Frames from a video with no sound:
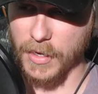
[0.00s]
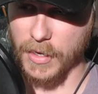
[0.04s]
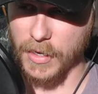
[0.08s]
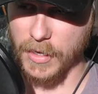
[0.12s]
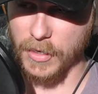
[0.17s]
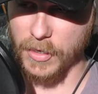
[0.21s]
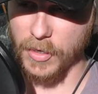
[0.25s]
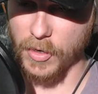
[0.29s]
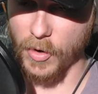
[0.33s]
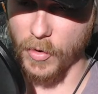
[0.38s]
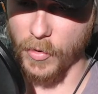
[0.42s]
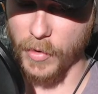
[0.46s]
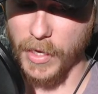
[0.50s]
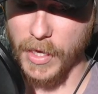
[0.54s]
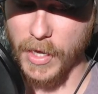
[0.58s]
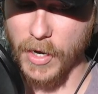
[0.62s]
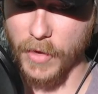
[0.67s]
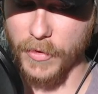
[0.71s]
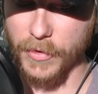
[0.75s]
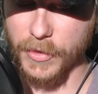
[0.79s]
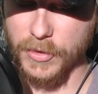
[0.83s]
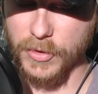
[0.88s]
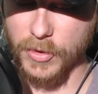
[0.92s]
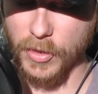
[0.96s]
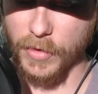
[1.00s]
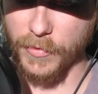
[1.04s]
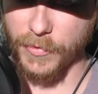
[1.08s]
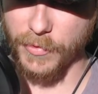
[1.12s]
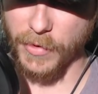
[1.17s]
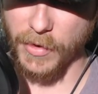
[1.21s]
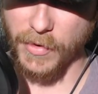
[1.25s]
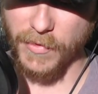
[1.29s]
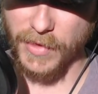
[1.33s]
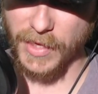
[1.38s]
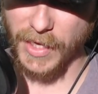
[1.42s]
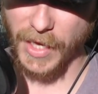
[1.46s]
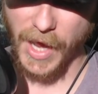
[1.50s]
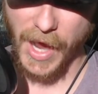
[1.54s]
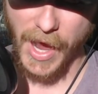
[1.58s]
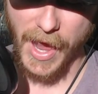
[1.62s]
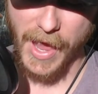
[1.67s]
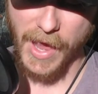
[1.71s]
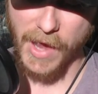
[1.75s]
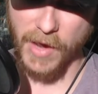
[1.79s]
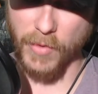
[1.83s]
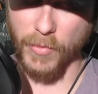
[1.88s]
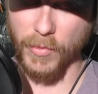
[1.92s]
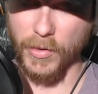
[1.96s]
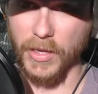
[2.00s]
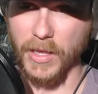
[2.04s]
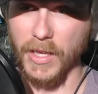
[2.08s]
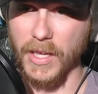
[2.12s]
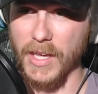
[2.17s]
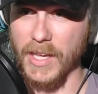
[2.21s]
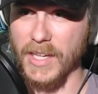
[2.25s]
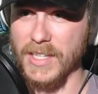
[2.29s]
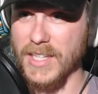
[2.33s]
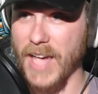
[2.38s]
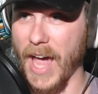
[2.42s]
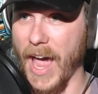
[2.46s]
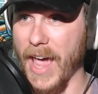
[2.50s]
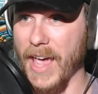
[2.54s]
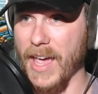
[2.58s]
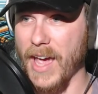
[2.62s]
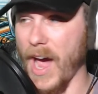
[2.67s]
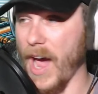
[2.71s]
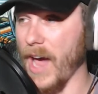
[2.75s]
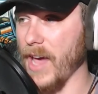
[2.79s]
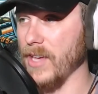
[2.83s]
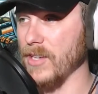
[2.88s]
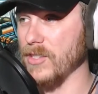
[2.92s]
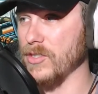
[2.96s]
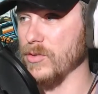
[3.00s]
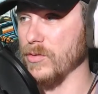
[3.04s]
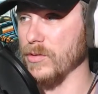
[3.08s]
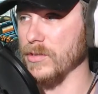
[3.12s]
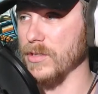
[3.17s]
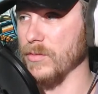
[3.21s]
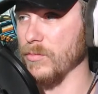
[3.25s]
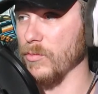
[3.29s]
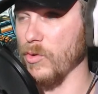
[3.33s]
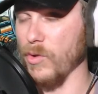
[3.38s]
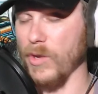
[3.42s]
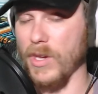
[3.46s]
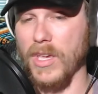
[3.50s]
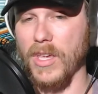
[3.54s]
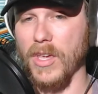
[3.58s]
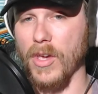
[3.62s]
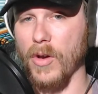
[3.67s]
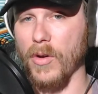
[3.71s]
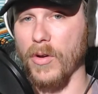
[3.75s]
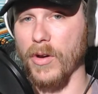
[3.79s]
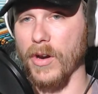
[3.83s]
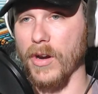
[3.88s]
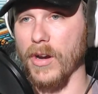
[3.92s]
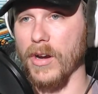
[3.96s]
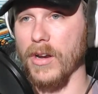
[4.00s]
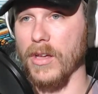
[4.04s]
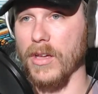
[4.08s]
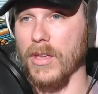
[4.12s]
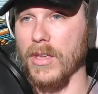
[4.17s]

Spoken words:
eat on the surf or even the kayak really is I enjoy some Greek yogurt.